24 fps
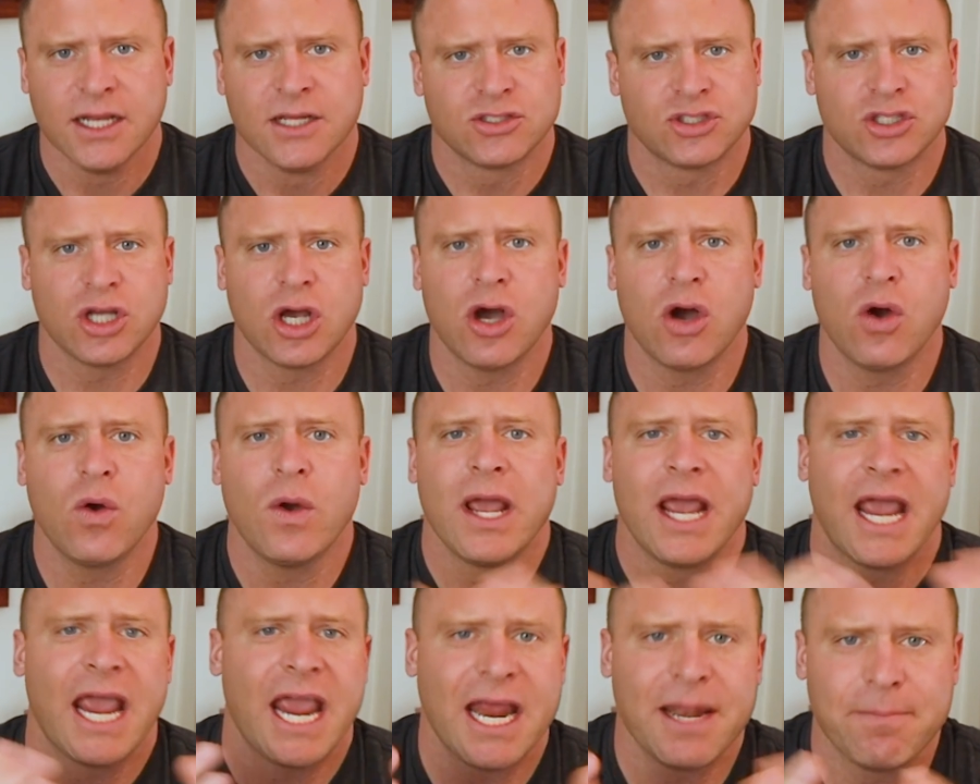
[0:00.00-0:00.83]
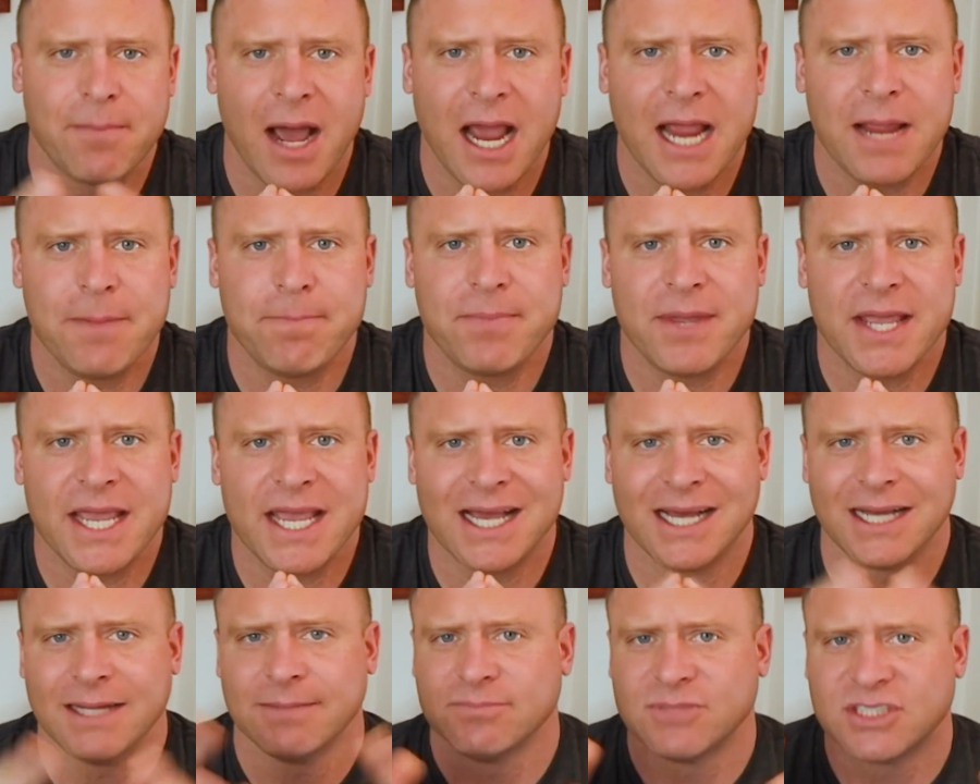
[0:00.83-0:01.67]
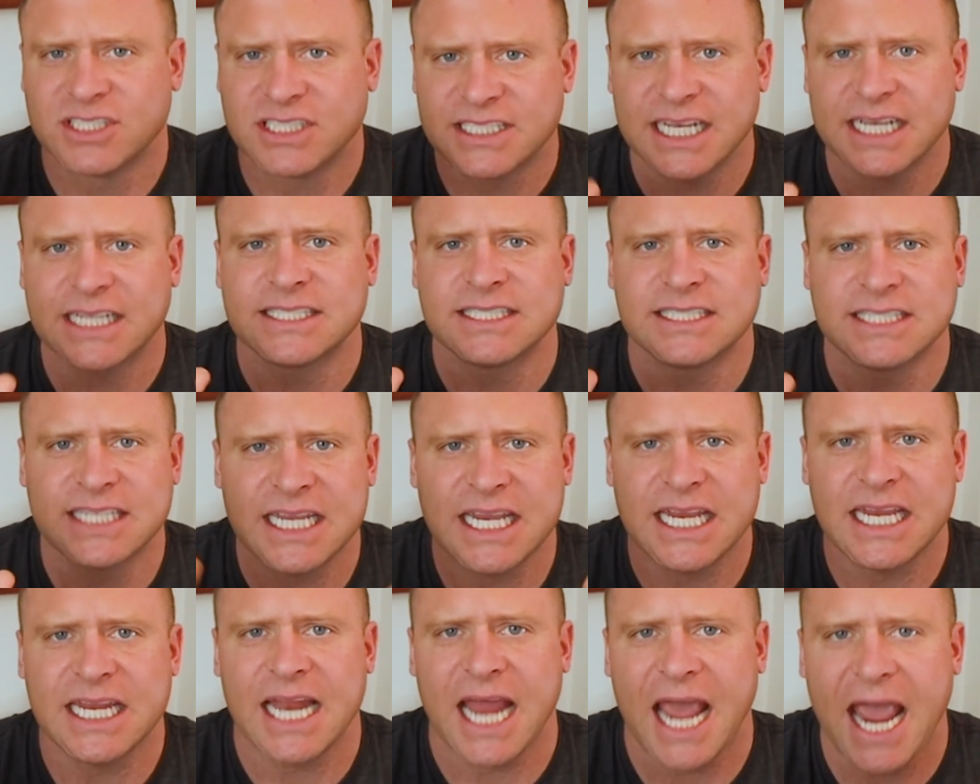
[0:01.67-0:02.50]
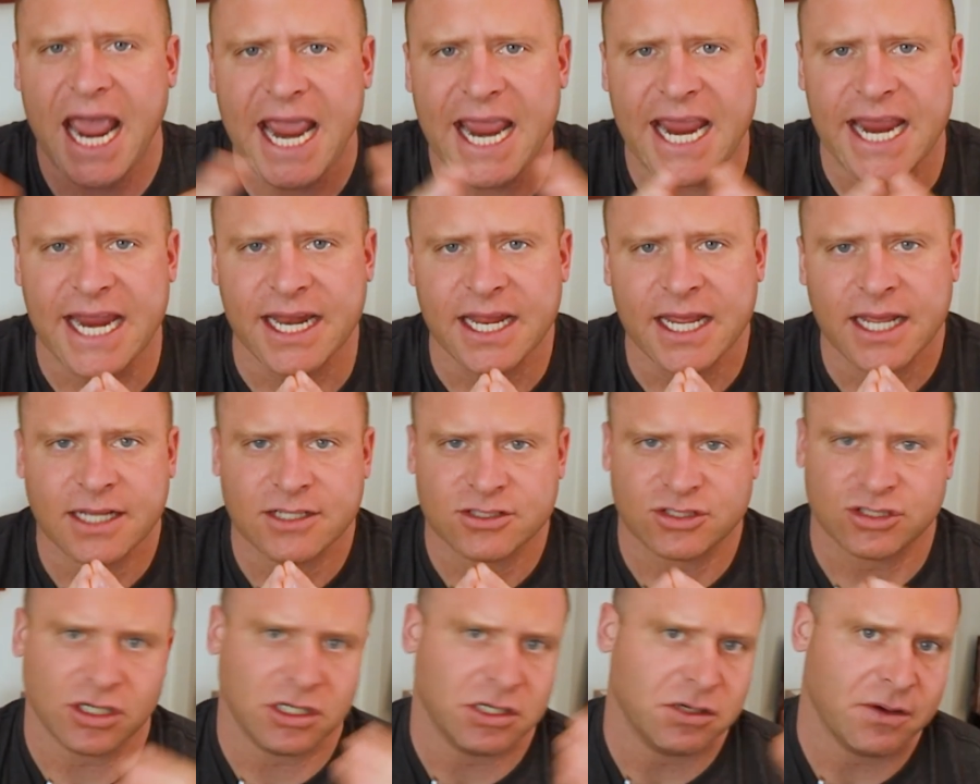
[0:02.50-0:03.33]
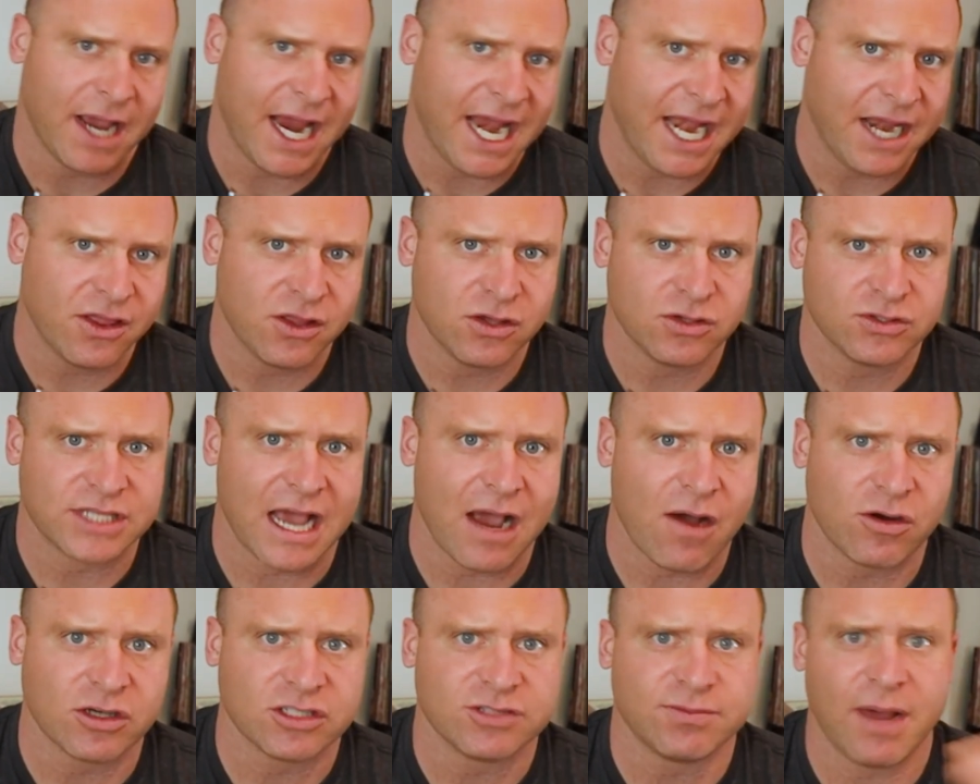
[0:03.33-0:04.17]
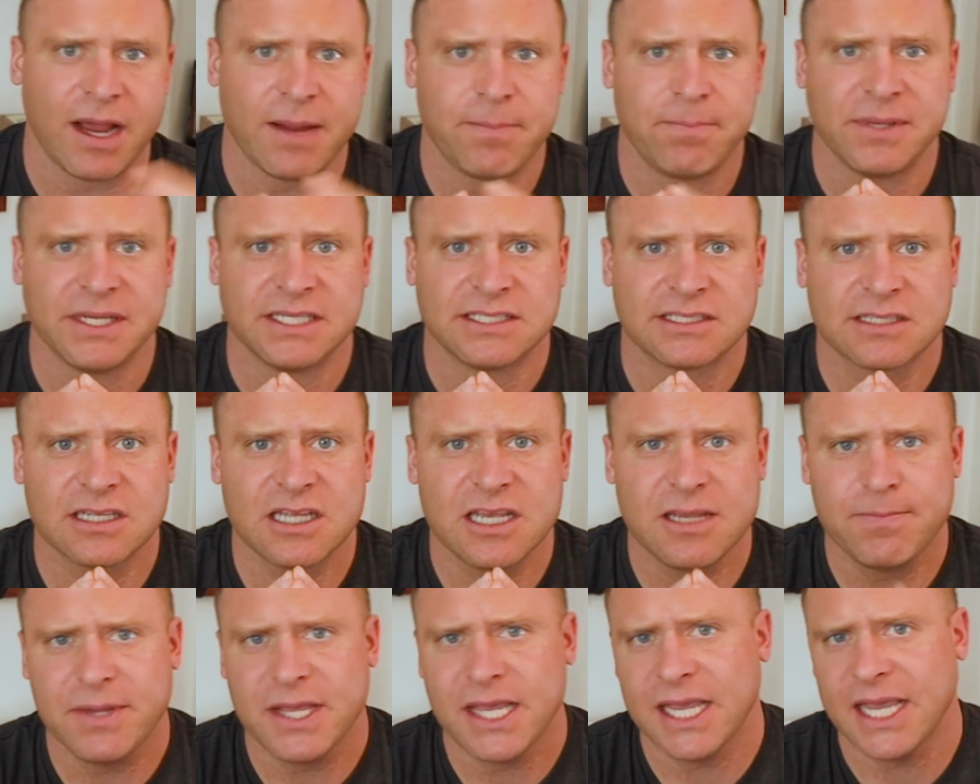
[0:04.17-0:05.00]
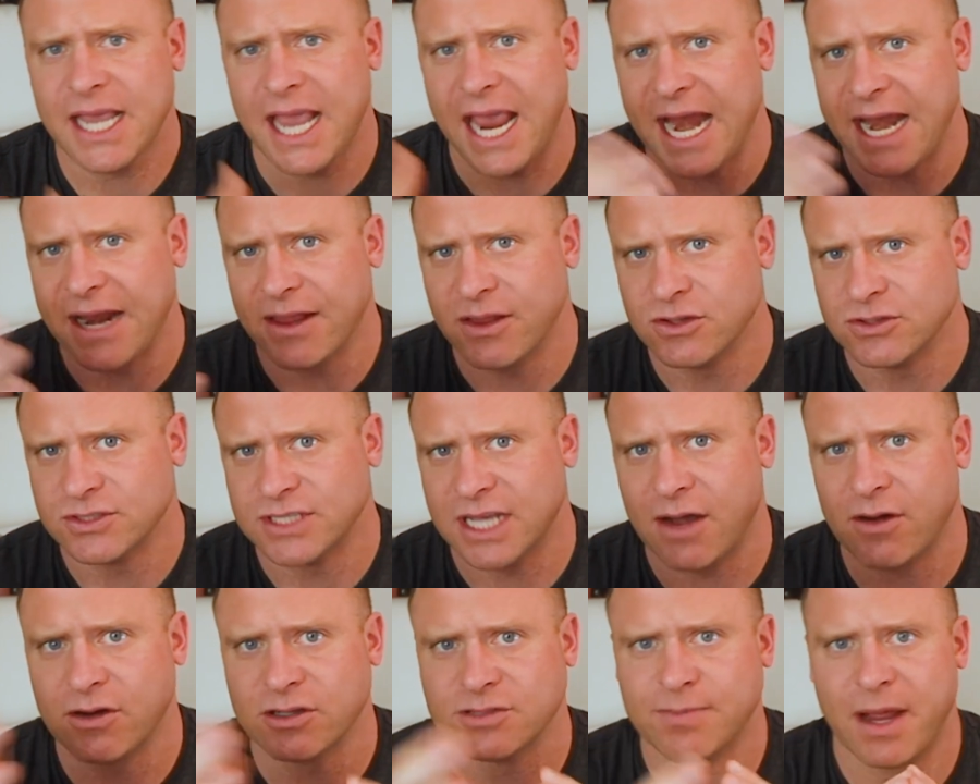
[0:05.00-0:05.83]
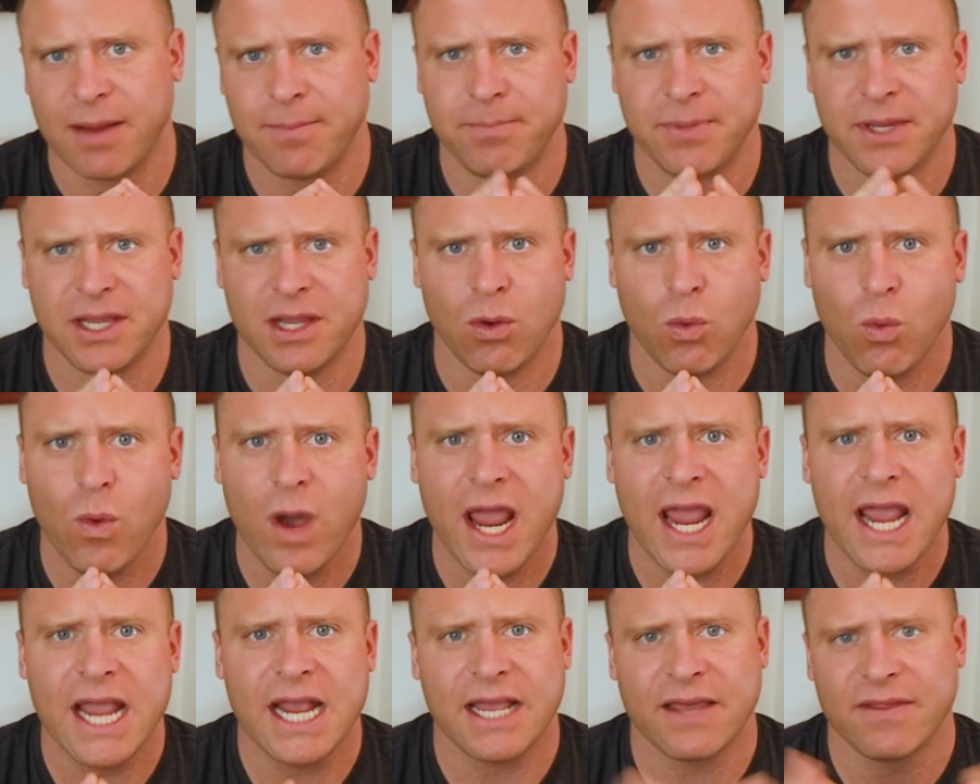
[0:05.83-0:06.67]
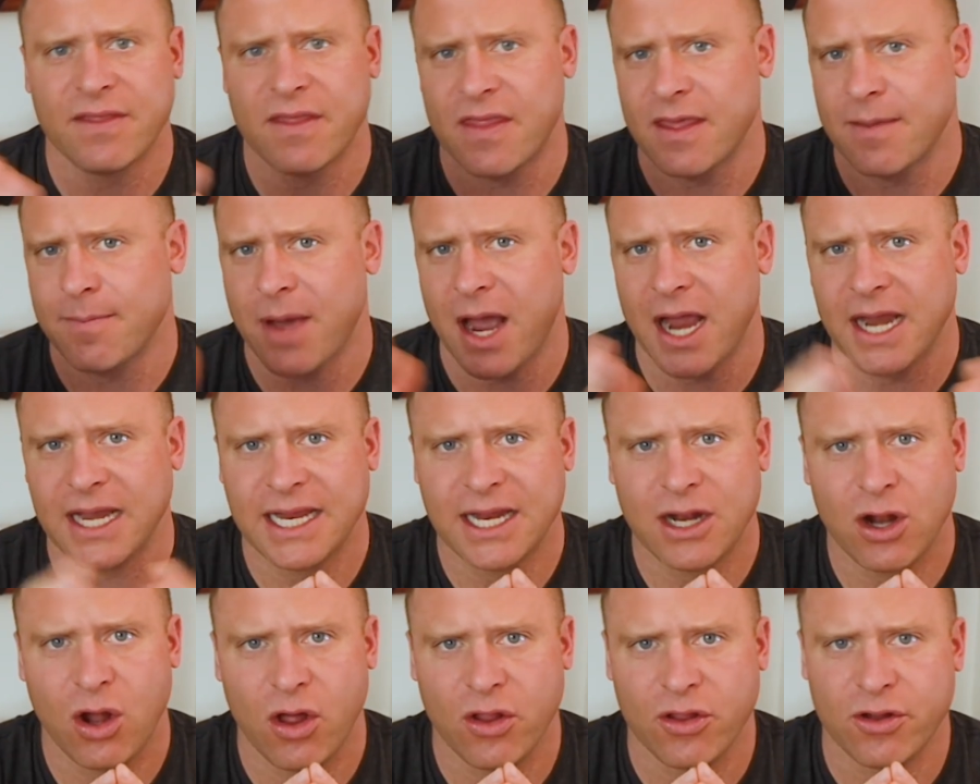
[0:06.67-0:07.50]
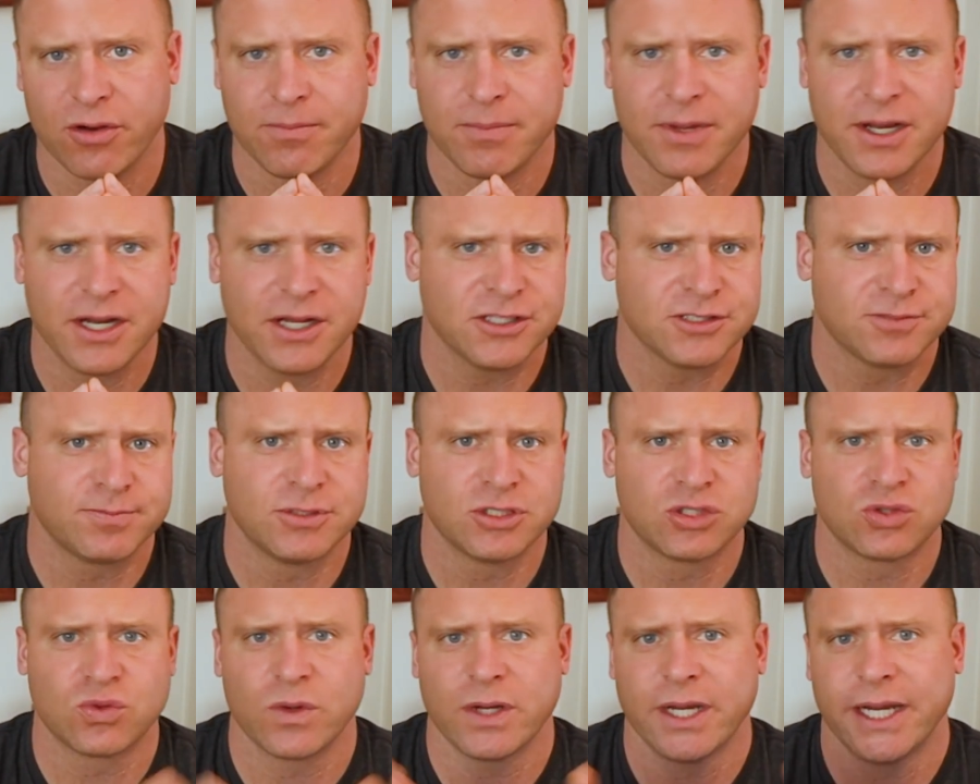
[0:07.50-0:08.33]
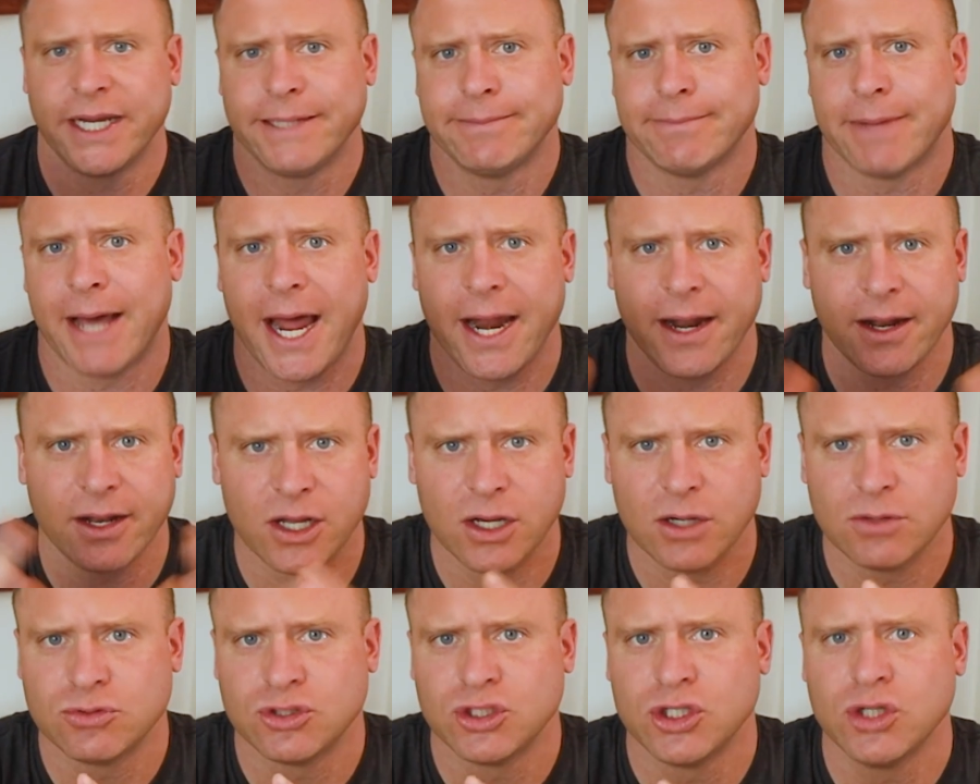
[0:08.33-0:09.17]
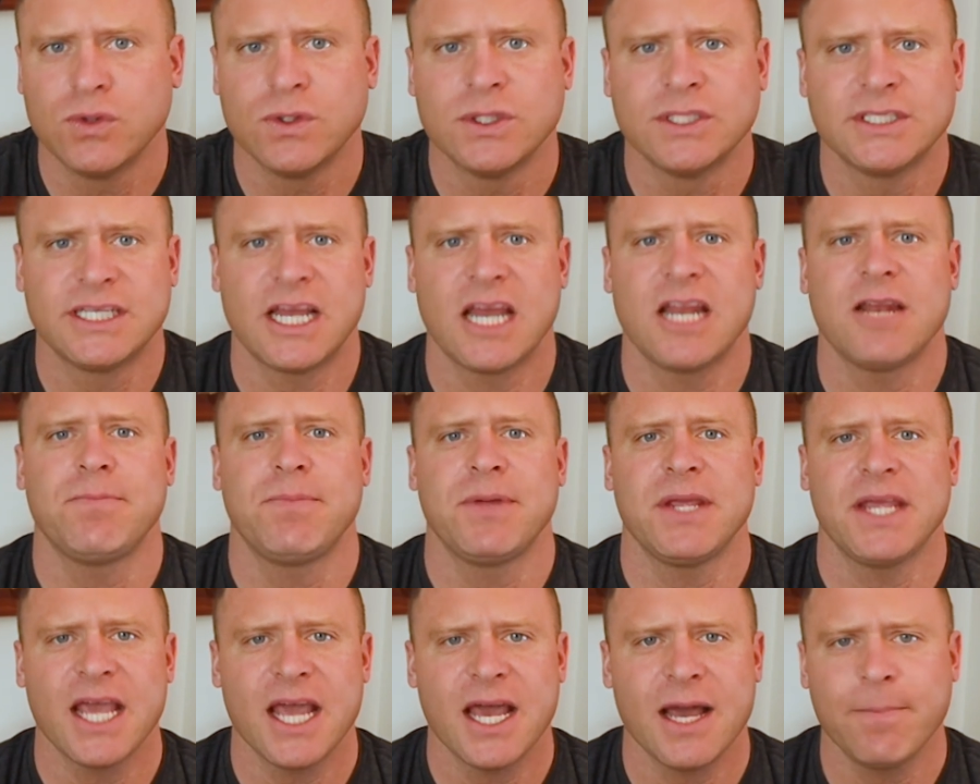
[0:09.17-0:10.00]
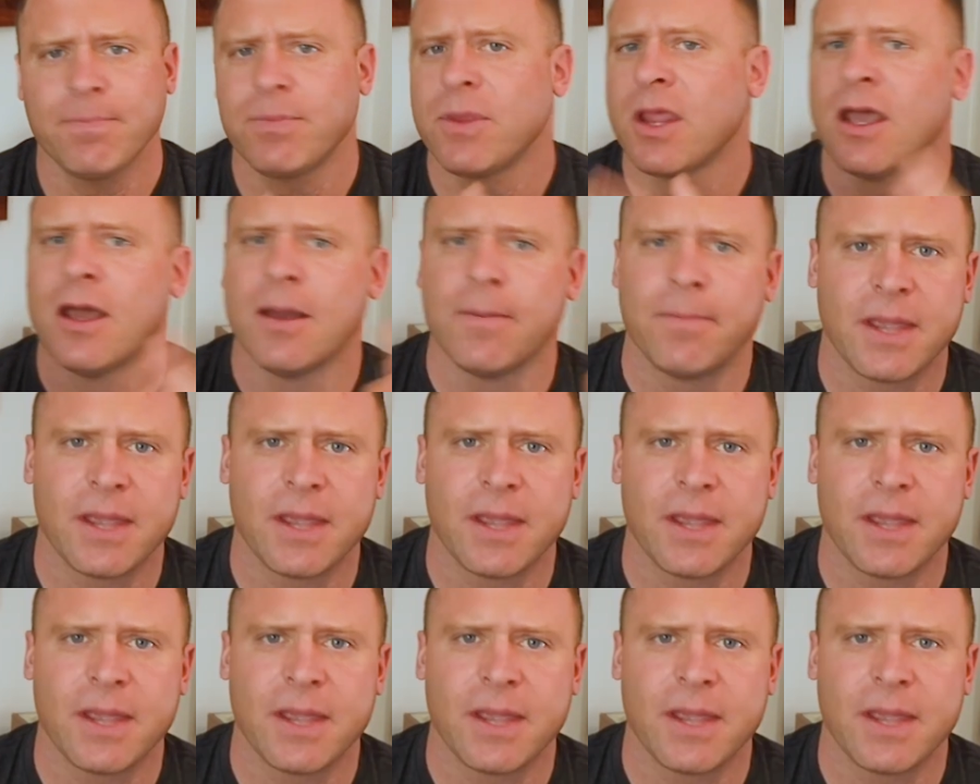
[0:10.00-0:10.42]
So it might be a 16-8. So 8 of those hours might be sleeping, 8 of those hours might be awake, and then they might eat all their meals between, 2 and 10 p.m.